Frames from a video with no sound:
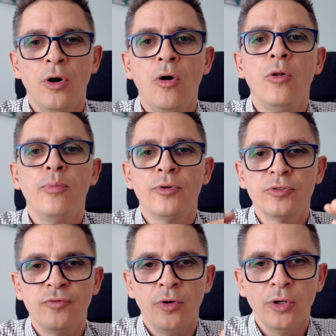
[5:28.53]
whole
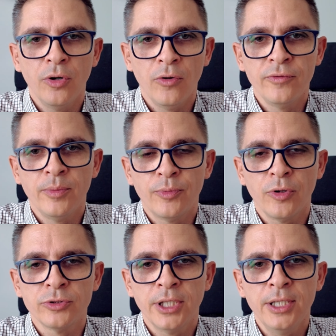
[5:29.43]
portfolio of the
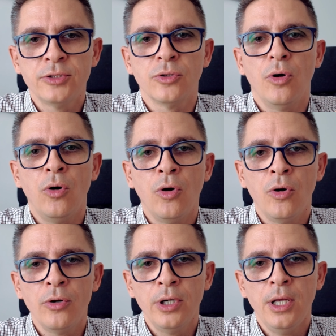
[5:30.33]
projects
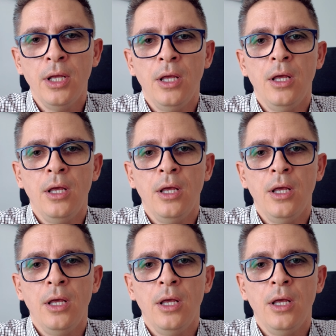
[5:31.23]
or